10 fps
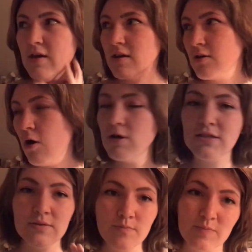
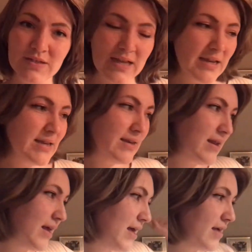gossips and
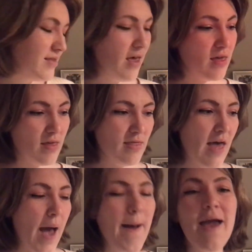this and
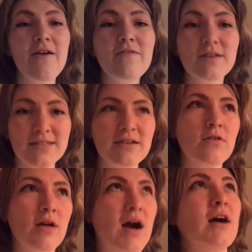that. Every
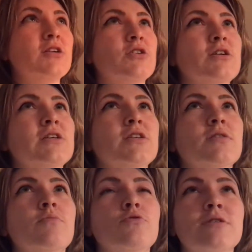single character is the
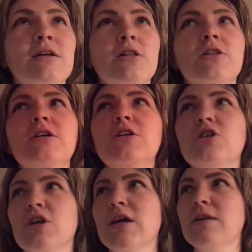most
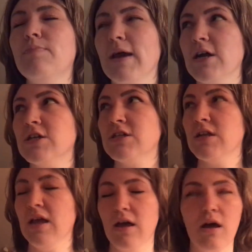cliched
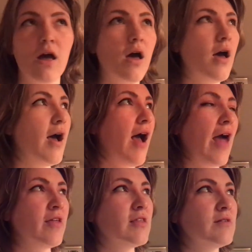person. I
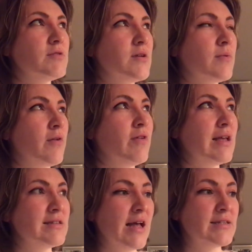think that was something I
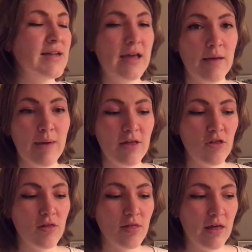realised last night. I
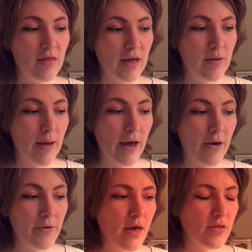mentioned this last night about
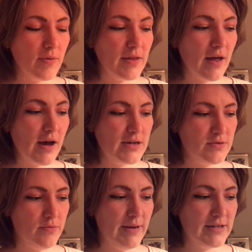how the way the characters
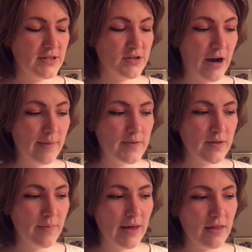were being described to
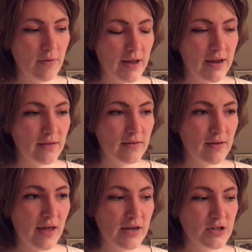me, they were getting this
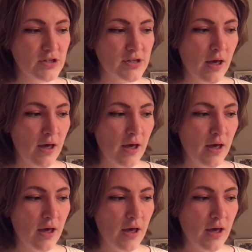kind of just